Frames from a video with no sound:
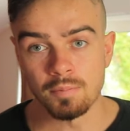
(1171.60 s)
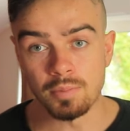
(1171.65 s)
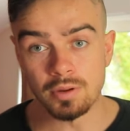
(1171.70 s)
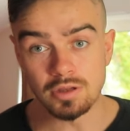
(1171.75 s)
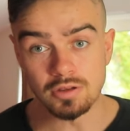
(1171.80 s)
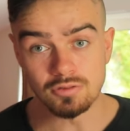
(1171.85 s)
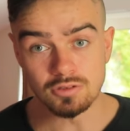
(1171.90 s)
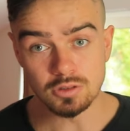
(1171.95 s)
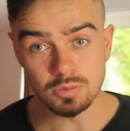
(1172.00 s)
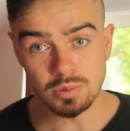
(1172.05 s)

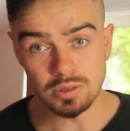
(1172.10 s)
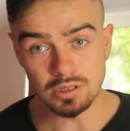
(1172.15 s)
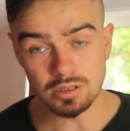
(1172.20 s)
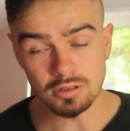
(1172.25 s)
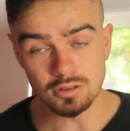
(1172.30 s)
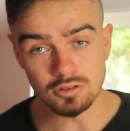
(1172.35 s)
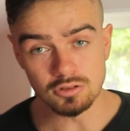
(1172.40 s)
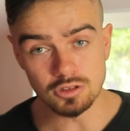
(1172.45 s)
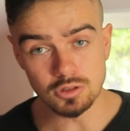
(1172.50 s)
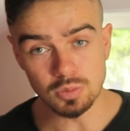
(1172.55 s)
But you've
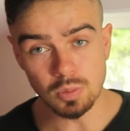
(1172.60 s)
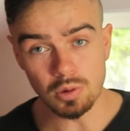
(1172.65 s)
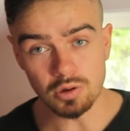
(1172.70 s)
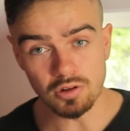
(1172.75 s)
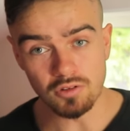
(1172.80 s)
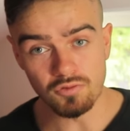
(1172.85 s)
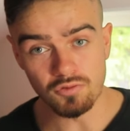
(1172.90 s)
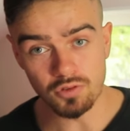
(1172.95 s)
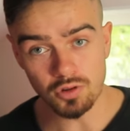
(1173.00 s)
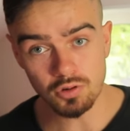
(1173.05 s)
spe- you've
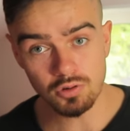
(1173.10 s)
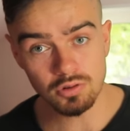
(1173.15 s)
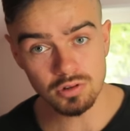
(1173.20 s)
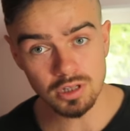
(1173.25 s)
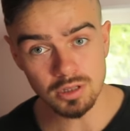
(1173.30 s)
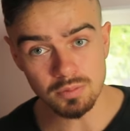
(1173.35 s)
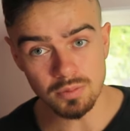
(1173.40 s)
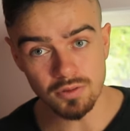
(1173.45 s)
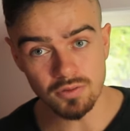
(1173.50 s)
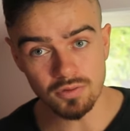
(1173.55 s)
spoken
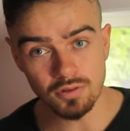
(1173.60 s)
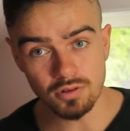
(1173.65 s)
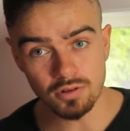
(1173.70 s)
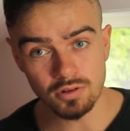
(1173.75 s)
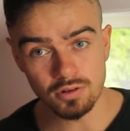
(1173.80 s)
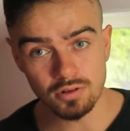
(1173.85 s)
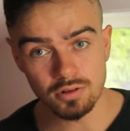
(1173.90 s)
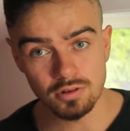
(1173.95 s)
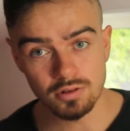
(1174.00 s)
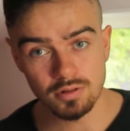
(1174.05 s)
fluently
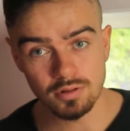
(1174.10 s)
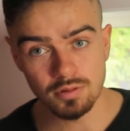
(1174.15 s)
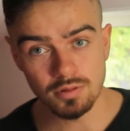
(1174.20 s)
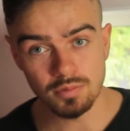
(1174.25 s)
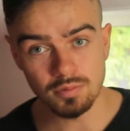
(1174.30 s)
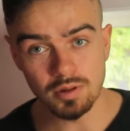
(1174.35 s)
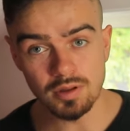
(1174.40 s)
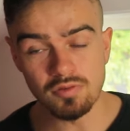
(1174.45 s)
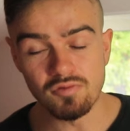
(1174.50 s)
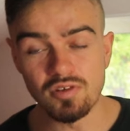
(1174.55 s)
before
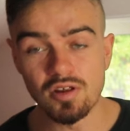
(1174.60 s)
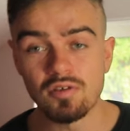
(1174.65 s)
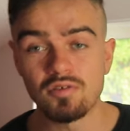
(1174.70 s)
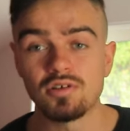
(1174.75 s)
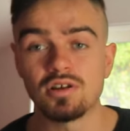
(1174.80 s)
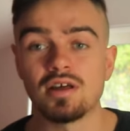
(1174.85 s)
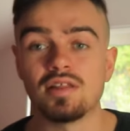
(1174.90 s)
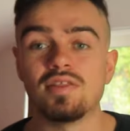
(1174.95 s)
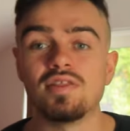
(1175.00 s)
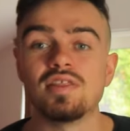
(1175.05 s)
but you've
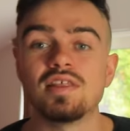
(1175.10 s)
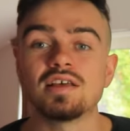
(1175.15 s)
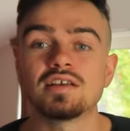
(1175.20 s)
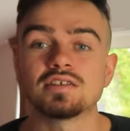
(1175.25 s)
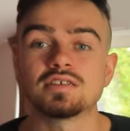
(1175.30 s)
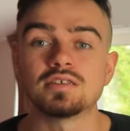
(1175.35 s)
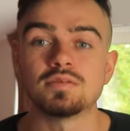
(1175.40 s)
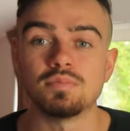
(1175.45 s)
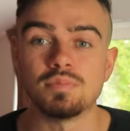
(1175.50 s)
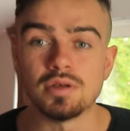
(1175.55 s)
never done
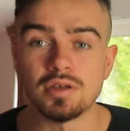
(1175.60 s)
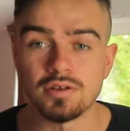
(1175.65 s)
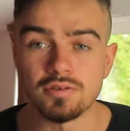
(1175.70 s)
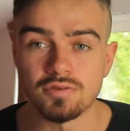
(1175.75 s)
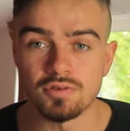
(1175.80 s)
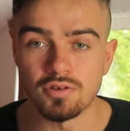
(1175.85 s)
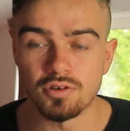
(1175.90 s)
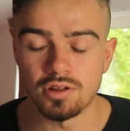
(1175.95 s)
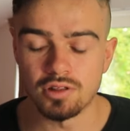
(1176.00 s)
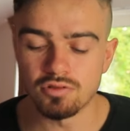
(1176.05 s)
this
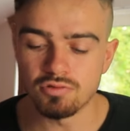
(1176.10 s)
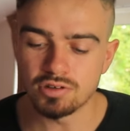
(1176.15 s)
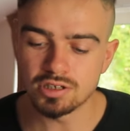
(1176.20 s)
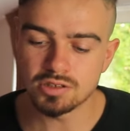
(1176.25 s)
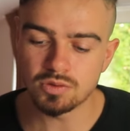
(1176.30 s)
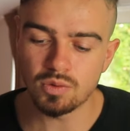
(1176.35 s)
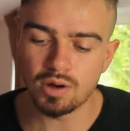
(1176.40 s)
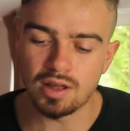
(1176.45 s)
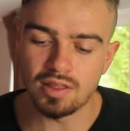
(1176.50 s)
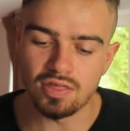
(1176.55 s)
before. And the
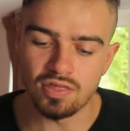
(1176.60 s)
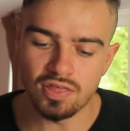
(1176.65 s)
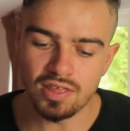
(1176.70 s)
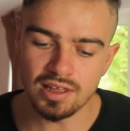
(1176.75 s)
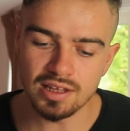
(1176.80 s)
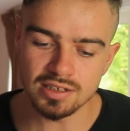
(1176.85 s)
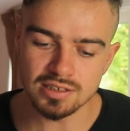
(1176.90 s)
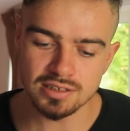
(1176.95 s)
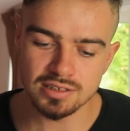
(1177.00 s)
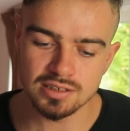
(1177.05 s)
reason why
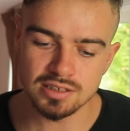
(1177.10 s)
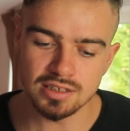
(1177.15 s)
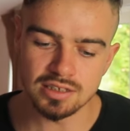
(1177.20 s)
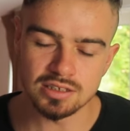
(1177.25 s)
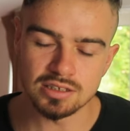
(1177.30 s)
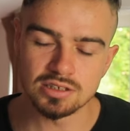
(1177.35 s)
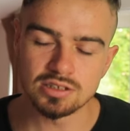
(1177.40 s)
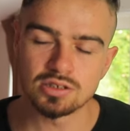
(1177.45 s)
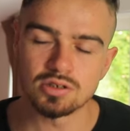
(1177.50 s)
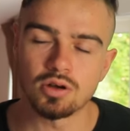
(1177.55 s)
this
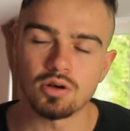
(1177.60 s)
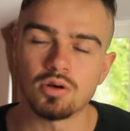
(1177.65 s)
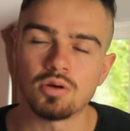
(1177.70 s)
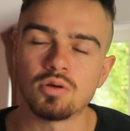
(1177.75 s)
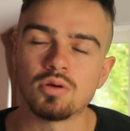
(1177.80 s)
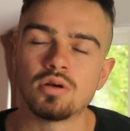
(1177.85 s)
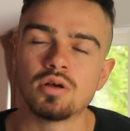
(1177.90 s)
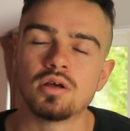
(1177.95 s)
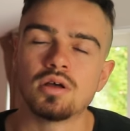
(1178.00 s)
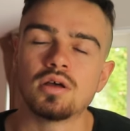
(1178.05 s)
is so